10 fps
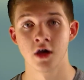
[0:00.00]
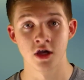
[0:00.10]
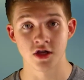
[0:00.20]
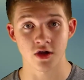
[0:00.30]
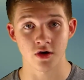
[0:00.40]

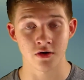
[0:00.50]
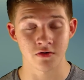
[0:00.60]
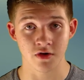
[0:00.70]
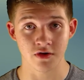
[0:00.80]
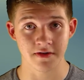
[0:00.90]
So,
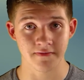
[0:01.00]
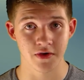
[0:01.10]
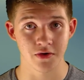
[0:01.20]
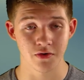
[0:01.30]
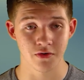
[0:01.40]
those of
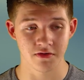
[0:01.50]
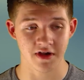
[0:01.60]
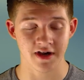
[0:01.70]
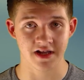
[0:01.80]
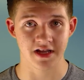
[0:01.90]
you who
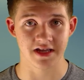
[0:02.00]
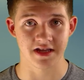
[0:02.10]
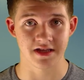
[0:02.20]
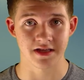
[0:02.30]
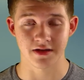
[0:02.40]
thought this
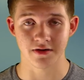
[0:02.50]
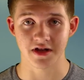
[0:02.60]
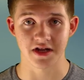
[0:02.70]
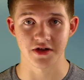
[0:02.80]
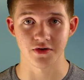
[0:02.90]
is turning
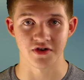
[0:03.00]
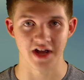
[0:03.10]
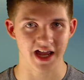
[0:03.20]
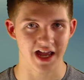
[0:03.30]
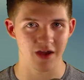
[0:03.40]
into an
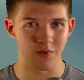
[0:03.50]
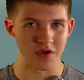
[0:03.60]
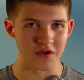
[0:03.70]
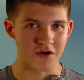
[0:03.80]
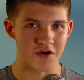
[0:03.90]
what
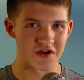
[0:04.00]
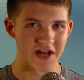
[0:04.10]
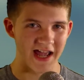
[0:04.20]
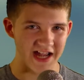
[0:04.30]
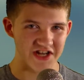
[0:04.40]
you call an
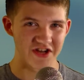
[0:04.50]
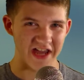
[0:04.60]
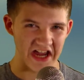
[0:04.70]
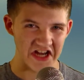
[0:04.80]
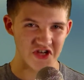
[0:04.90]

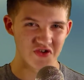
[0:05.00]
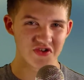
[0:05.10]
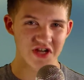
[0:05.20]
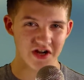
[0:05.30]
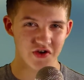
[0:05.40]
educational
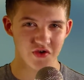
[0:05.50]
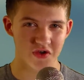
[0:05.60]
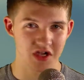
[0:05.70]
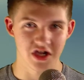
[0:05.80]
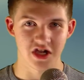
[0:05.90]
channel,
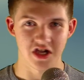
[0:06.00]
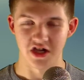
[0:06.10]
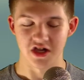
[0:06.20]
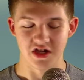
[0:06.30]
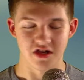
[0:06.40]

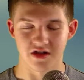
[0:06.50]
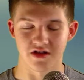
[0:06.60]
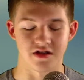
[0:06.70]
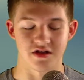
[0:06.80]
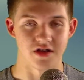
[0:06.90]

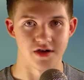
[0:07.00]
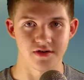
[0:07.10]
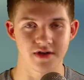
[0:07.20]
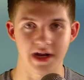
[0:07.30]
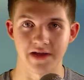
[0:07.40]
no,
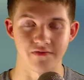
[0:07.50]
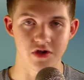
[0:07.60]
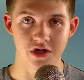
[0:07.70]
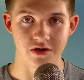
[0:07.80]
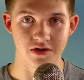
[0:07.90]
not even
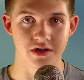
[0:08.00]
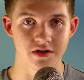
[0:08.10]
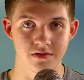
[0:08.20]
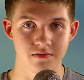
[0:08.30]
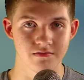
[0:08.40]
close.
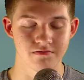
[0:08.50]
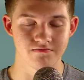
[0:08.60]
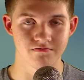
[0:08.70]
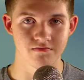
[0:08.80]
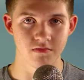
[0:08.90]

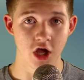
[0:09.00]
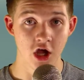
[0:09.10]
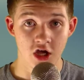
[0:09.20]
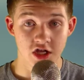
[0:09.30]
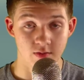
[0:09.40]

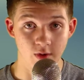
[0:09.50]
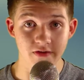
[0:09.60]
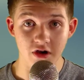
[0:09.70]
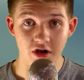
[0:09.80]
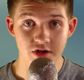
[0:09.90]
So,
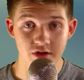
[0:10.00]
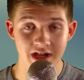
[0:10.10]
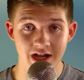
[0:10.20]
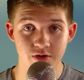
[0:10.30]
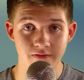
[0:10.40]
moving on to the actual